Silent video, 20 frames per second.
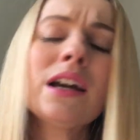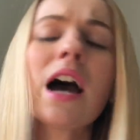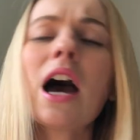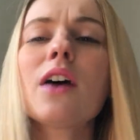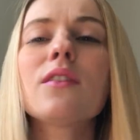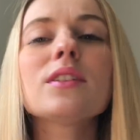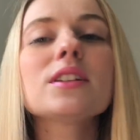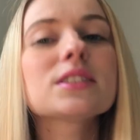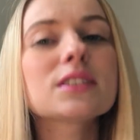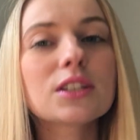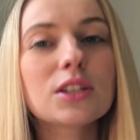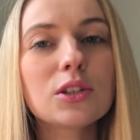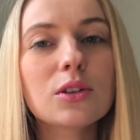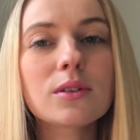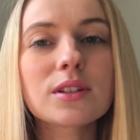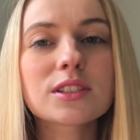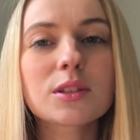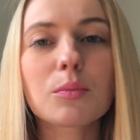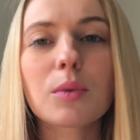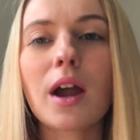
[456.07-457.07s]
Obviously, you
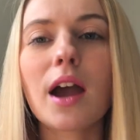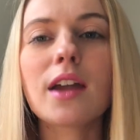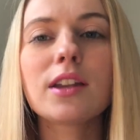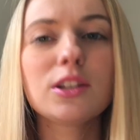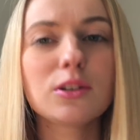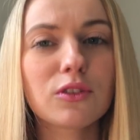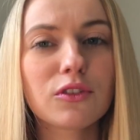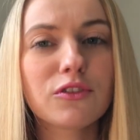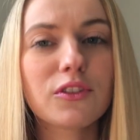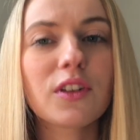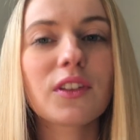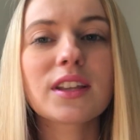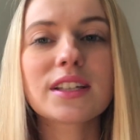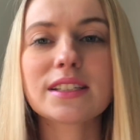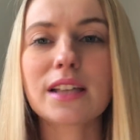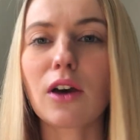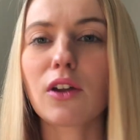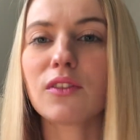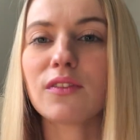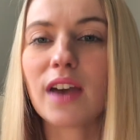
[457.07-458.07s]
as the bride, you'll fill
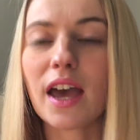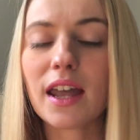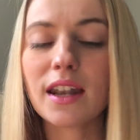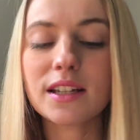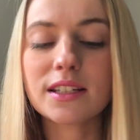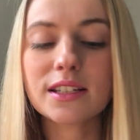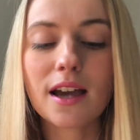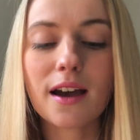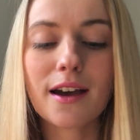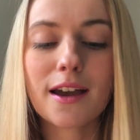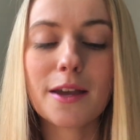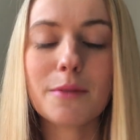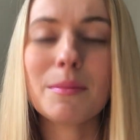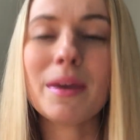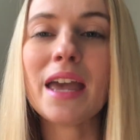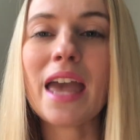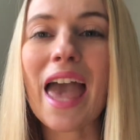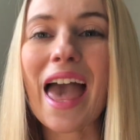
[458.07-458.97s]
this out ahead of time,